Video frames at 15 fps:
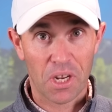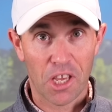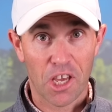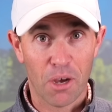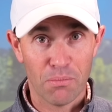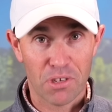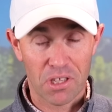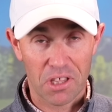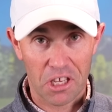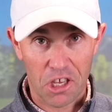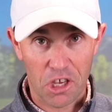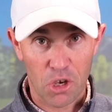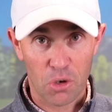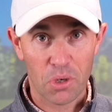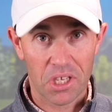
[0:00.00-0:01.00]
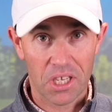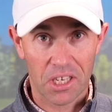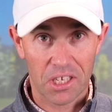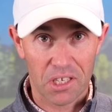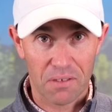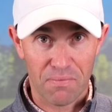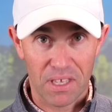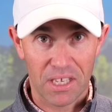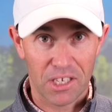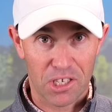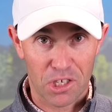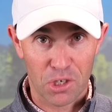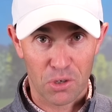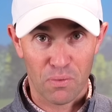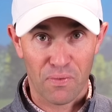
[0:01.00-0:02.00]
it comes to the acoustics of these
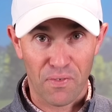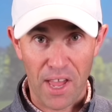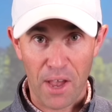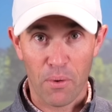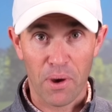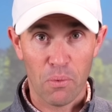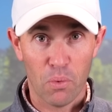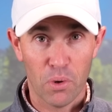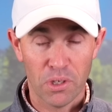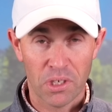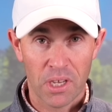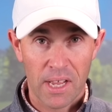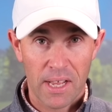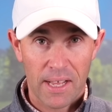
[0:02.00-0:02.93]
two fairway woods,